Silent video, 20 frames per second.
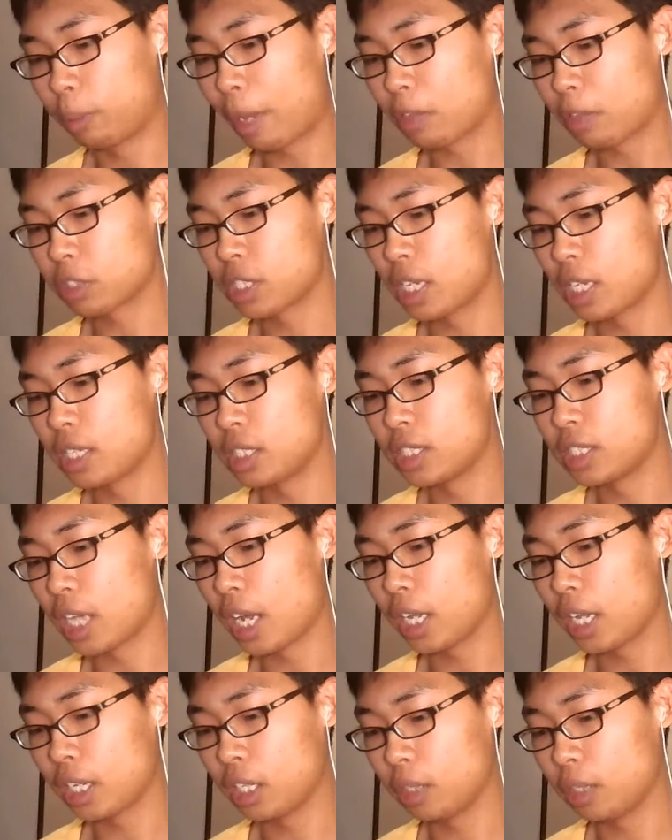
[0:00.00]
about
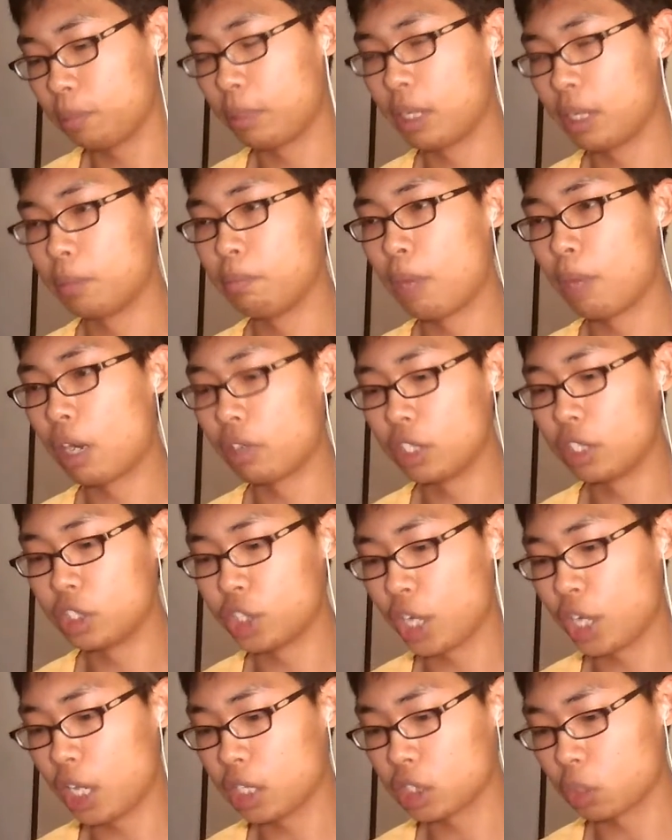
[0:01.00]
Zendaya being Mary
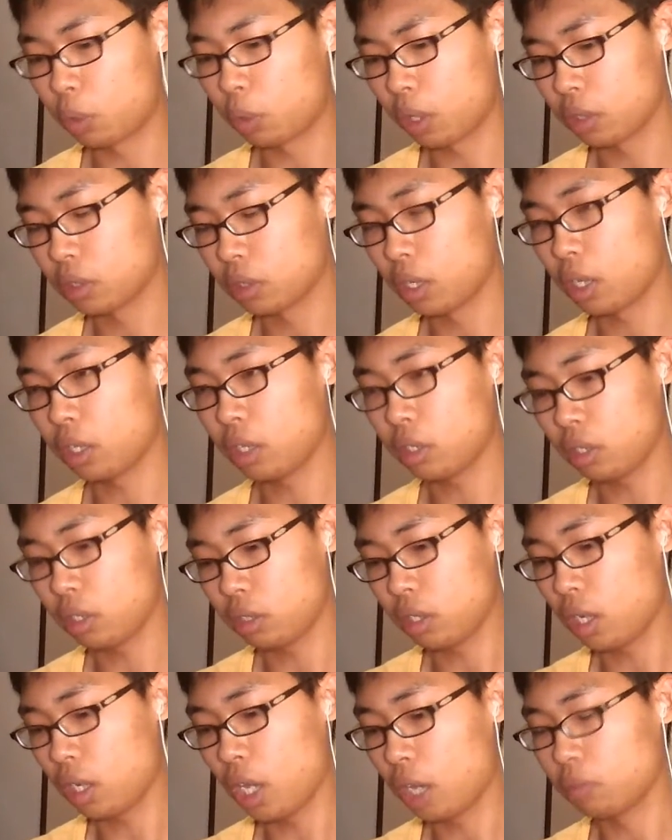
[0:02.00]
Jane,
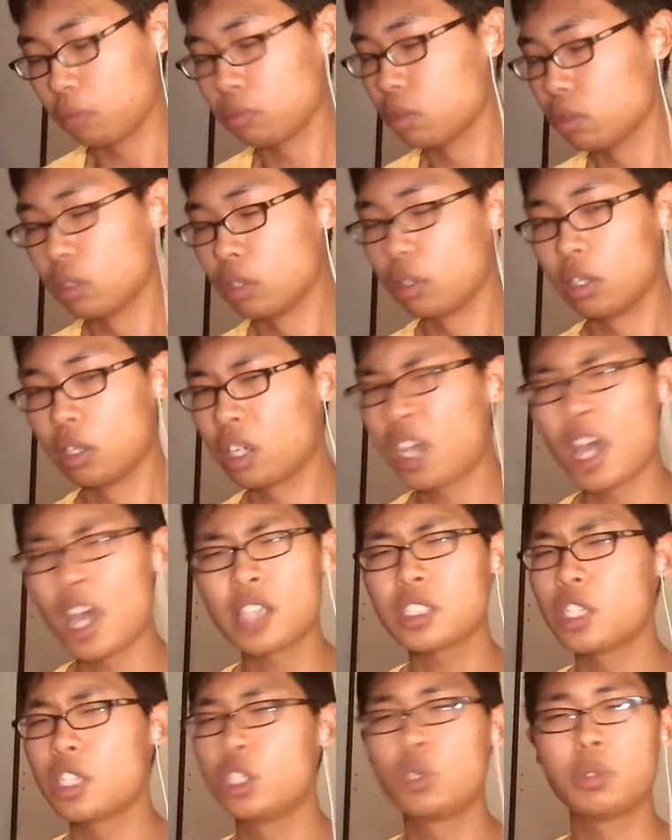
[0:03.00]
and the
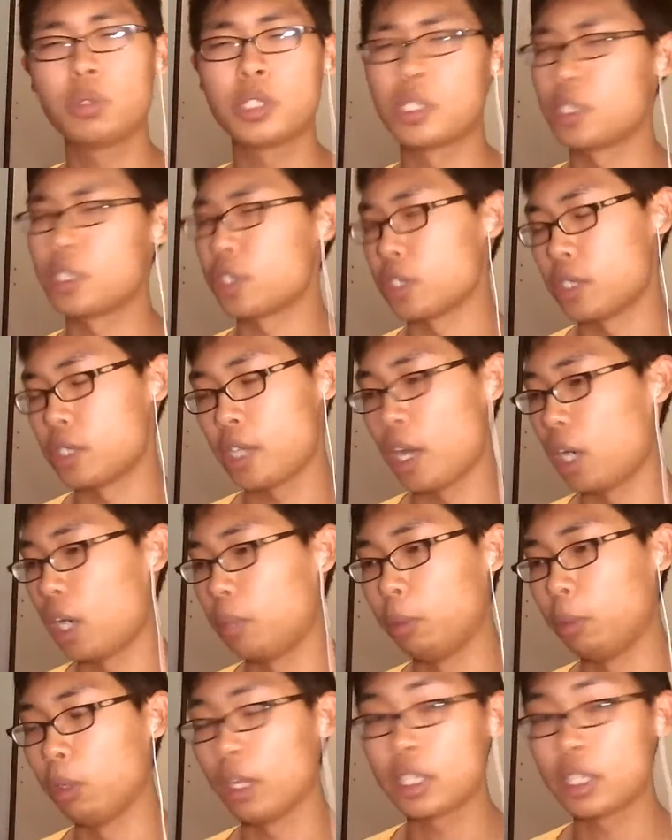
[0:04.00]
casting choice is just
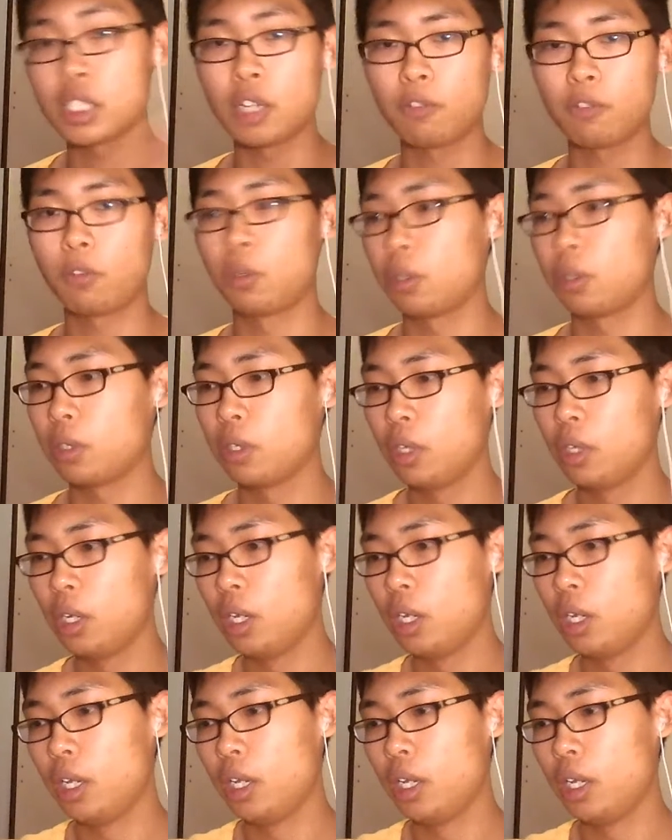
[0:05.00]
terrible, except for
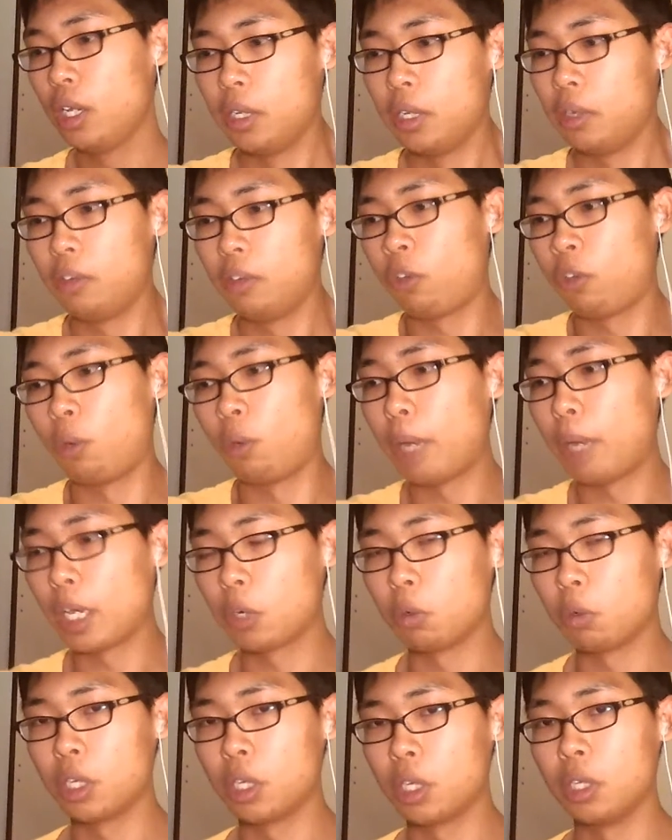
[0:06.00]

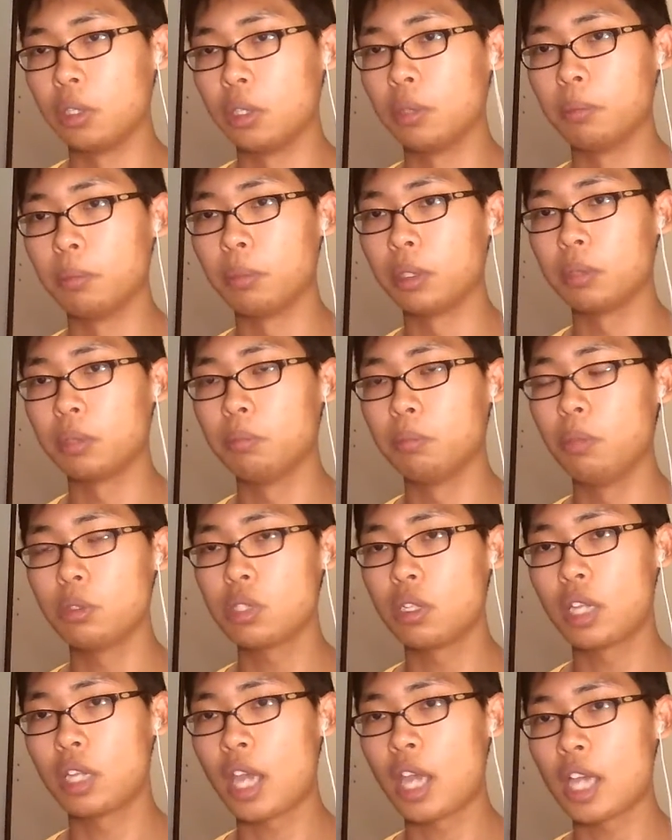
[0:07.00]
Michael Keaton. But
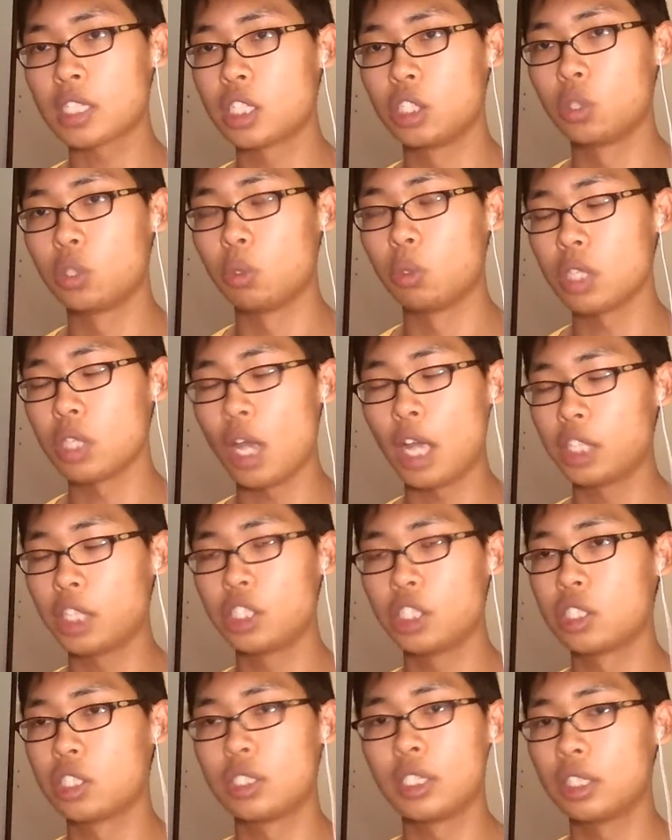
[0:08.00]
most of the casting choice, I
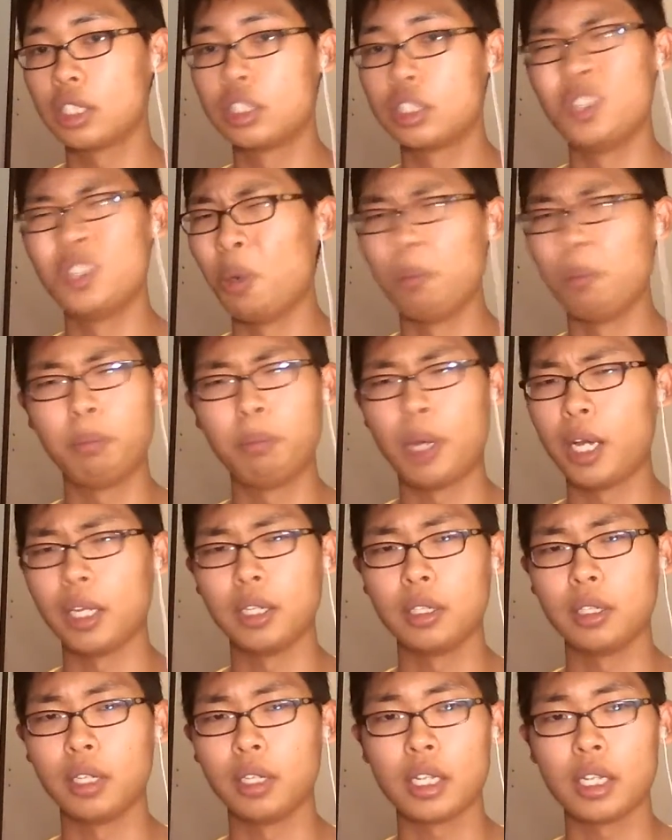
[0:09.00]
just don't buy
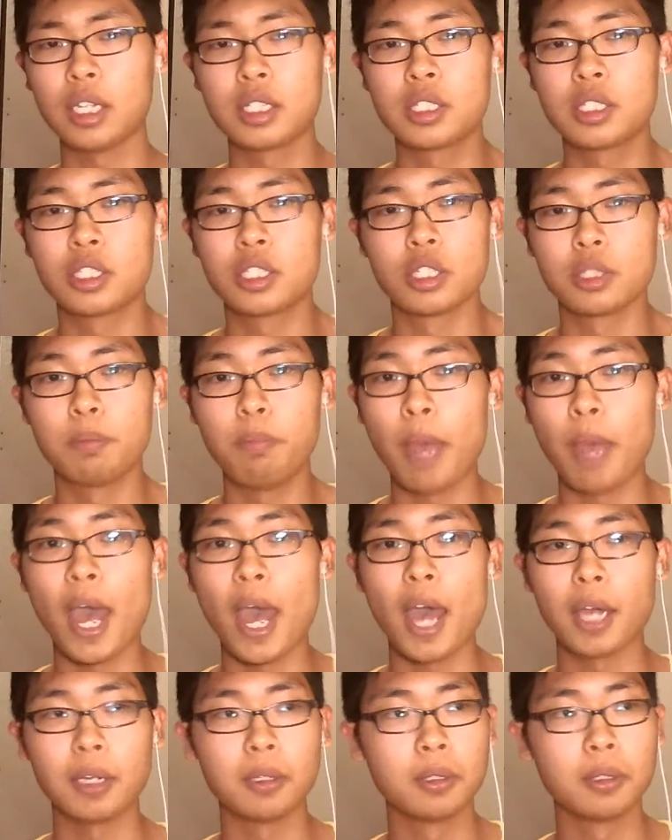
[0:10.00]
it. Like, it's just
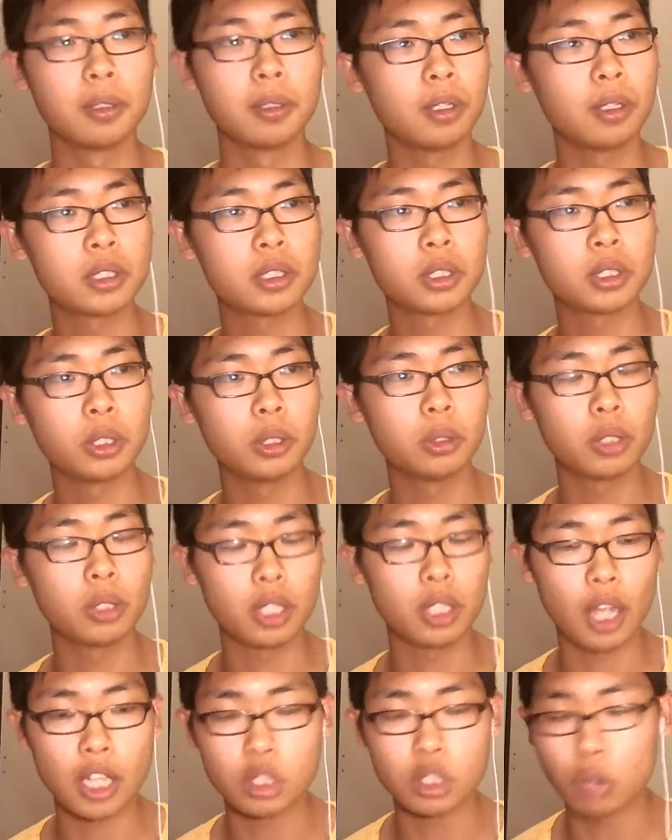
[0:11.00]
bad. So
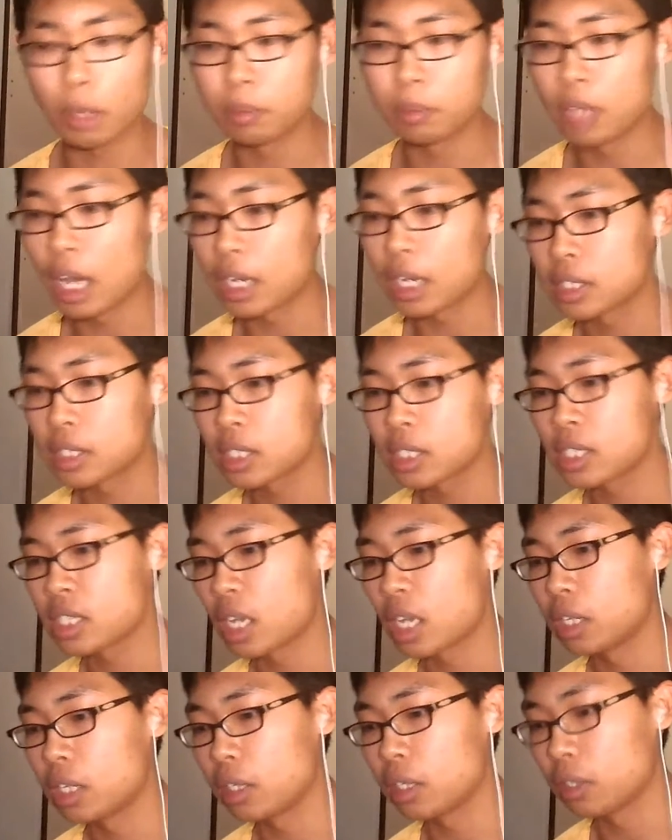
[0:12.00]
that's why I'm not
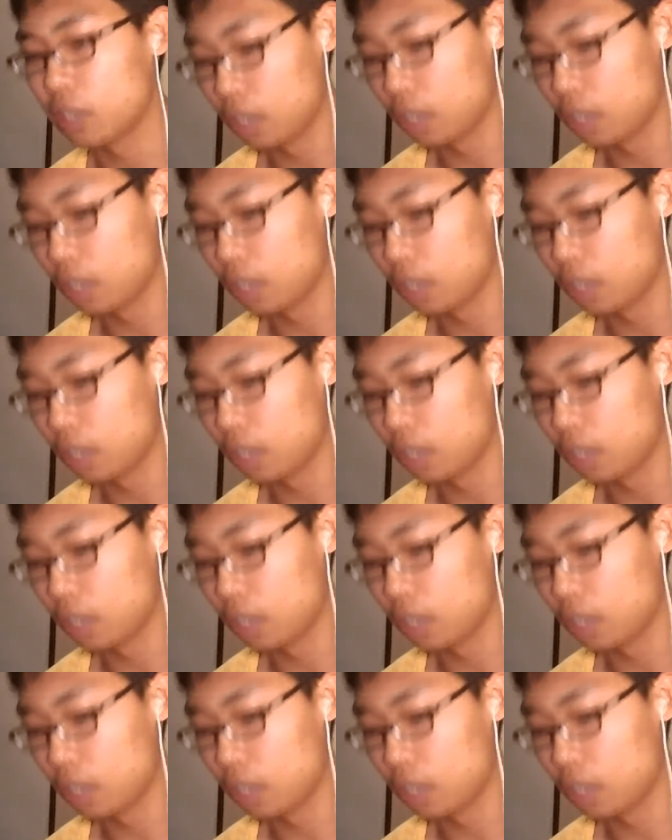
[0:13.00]
excited